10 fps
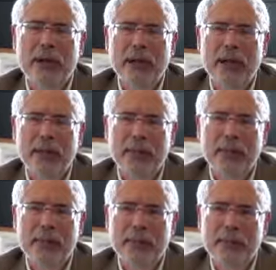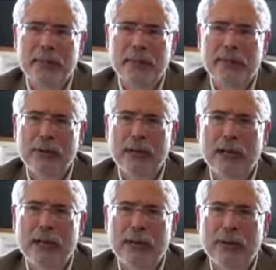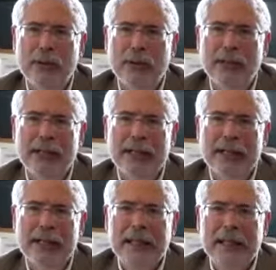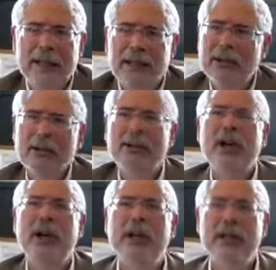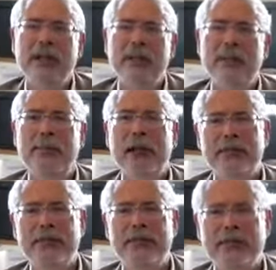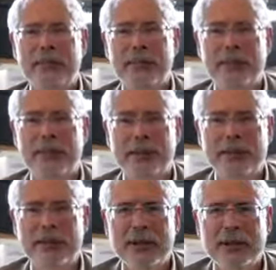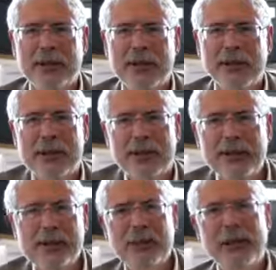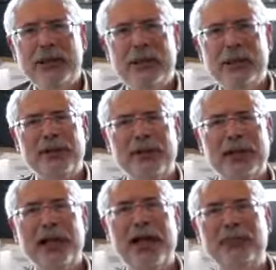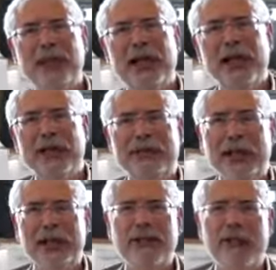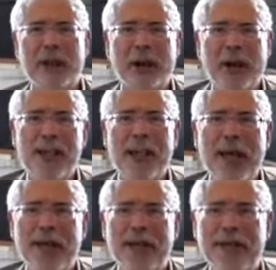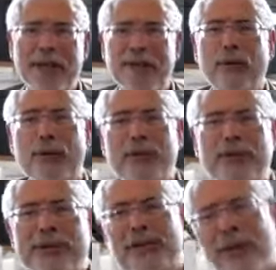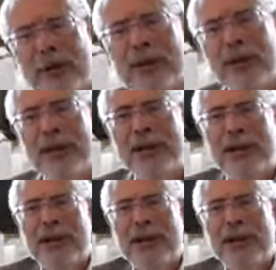about before you get out of the building is called designing pass-fail experiments. And this might seem really complicated, like it requires math or formulas or whatever,